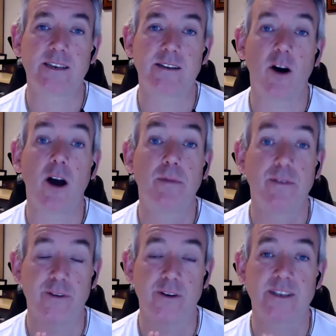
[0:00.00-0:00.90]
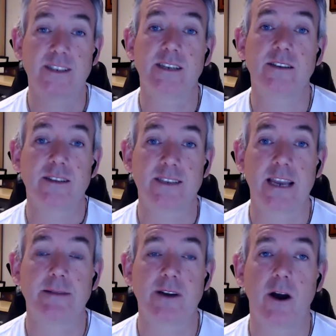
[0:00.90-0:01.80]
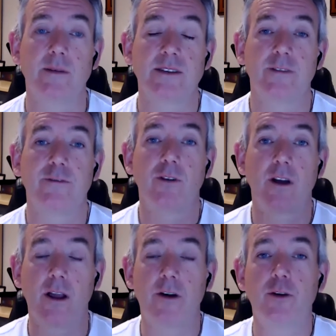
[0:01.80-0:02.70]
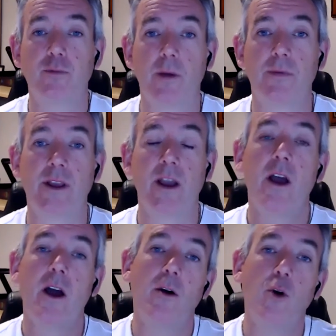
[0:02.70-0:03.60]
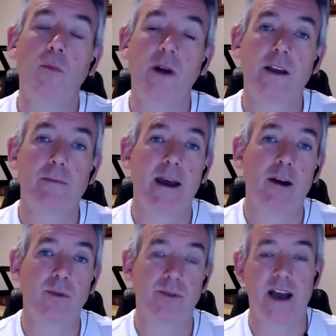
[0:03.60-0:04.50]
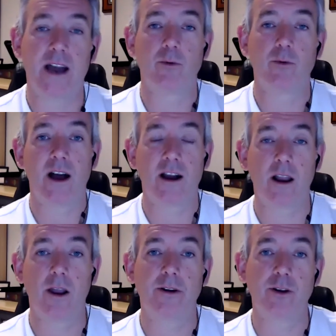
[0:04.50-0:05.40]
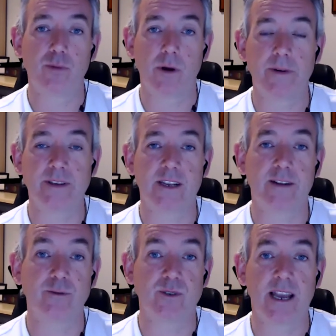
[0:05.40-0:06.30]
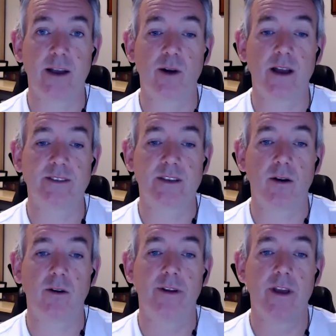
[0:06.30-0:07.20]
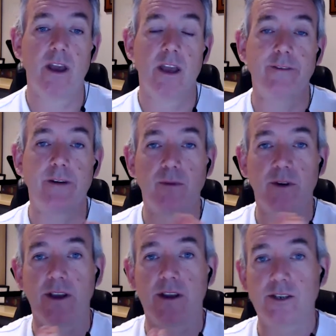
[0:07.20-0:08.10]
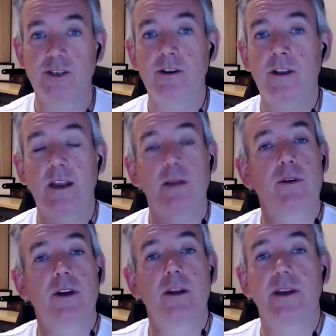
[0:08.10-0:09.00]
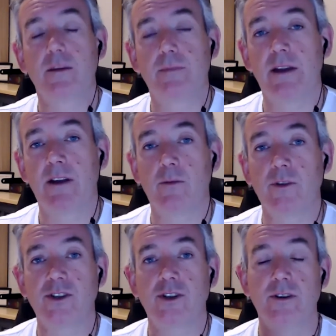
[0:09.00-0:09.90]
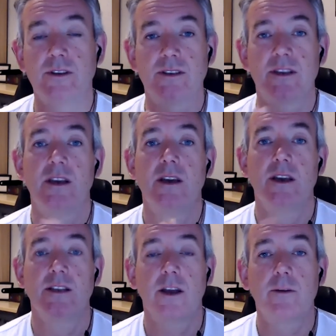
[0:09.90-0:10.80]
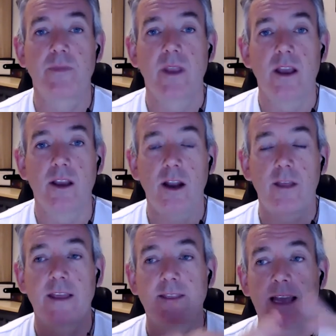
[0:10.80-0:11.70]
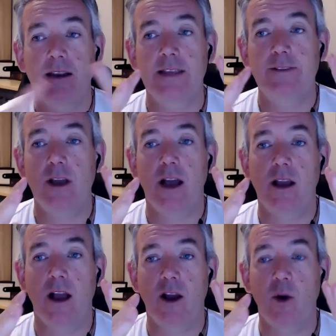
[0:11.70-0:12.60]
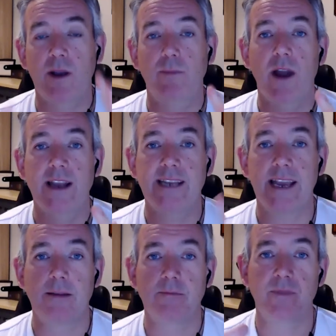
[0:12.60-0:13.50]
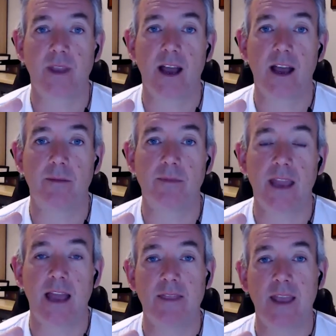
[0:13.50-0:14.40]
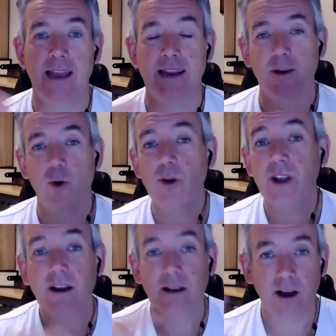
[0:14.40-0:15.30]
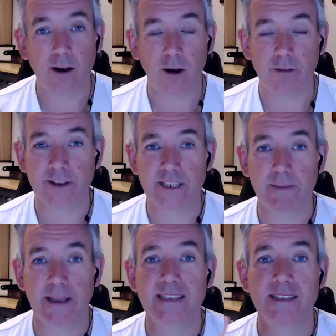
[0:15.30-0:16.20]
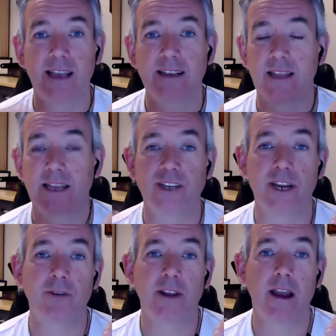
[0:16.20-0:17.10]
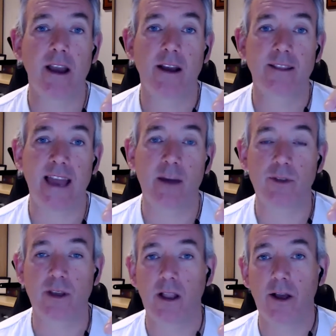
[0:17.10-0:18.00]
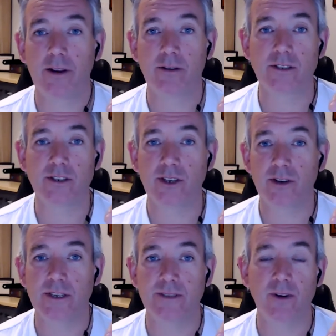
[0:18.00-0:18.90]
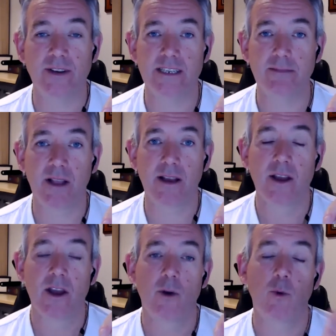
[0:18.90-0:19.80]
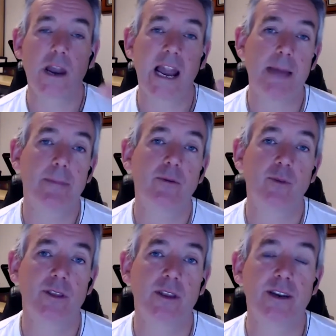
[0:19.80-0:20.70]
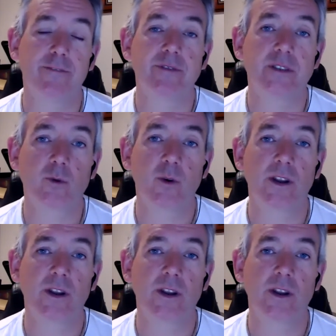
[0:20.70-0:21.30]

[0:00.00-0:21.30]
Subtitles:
I prefer to stick to the same type. So for a colonial property, all my comparable data are colonial properties that are for sale or have sold. If I'm looking at a Tudor, then I'm going to be comparing it with Tudors. So, you know, that'll give you a quick breakdown and in order of expense. They generally go like that with colonials and Tudors, very similar. What'll happen with the difference between a